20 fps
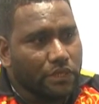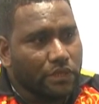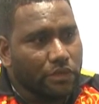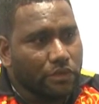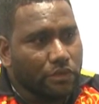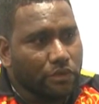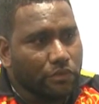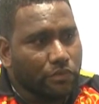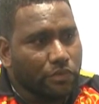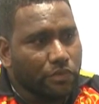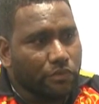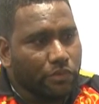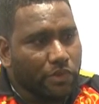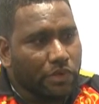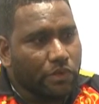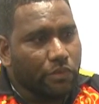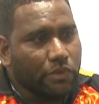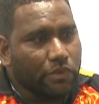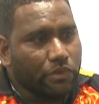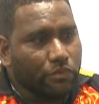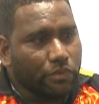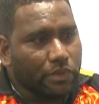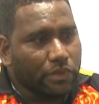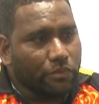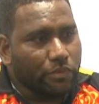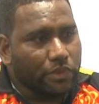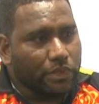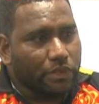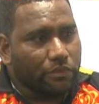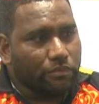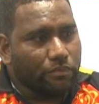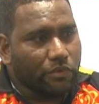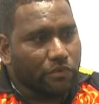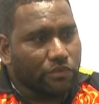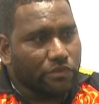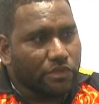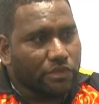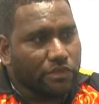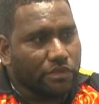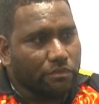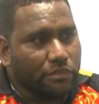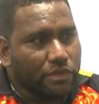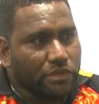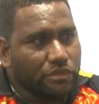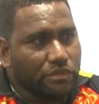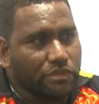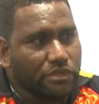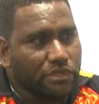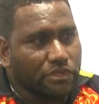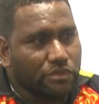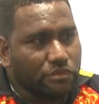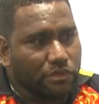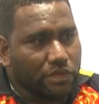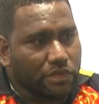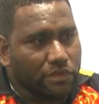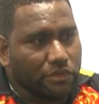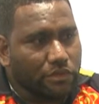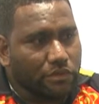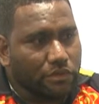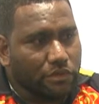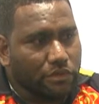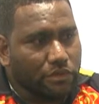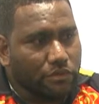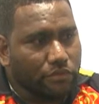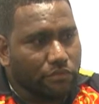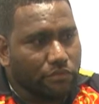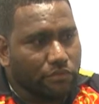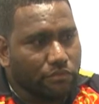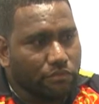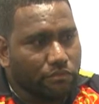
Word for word: you know, we really want to work with the provincial team just to get, you know,